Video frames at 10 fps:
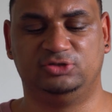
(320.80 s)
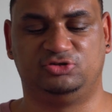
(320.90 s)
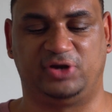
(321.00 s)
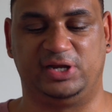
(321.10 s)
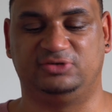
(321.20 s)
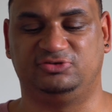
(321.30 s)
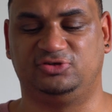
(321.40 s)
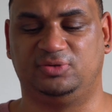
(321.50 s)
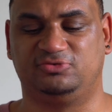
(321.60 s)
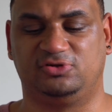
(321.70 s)
trainers in
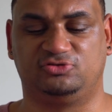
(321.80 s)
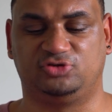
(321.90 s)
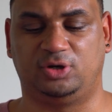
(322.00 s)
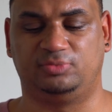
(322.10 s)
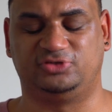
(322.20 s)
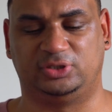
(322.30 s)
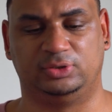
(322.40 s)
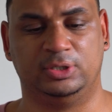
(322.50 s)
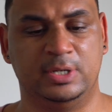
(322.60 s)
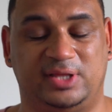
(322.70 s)
terms of the top.
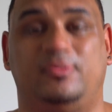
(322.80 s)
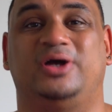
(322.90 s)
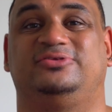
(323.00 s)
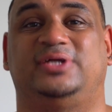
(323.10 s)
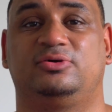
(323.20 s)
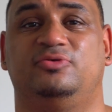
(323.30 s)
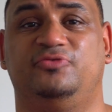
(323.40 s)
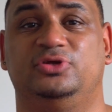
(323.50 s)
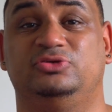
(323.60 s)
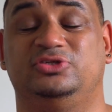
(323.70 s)
So that might sound
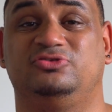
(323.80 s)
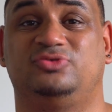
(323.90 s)
confusing,